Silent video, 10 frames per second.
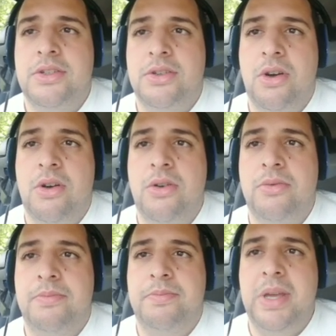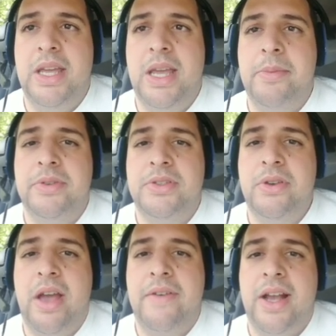So being able to
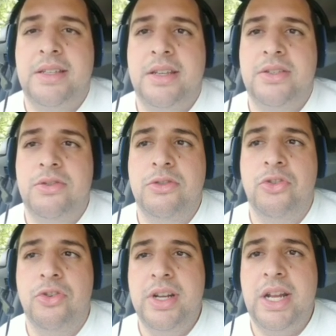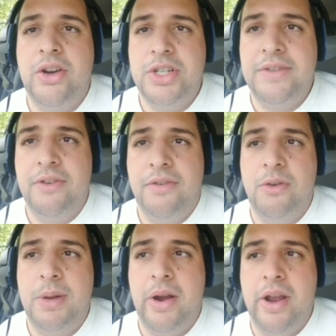have access to green energy for
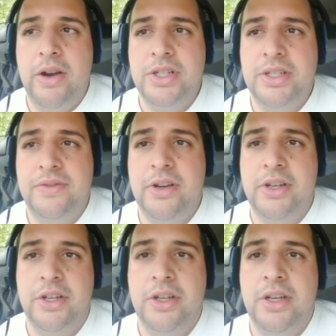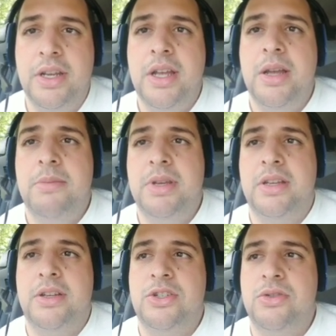full power energy is very good
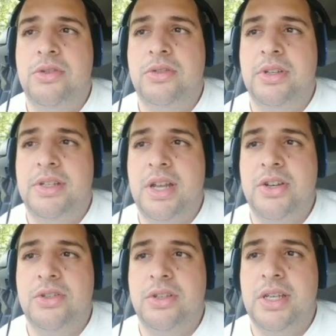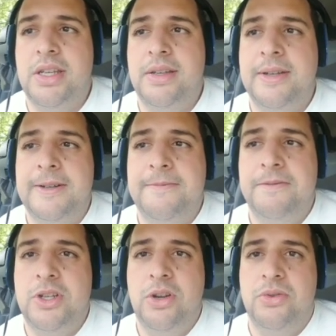because you'll essentially,
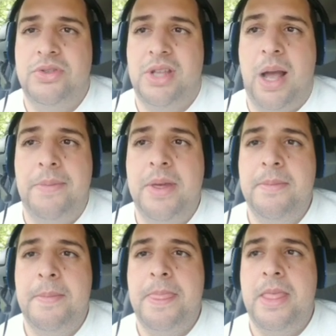you know, stop them.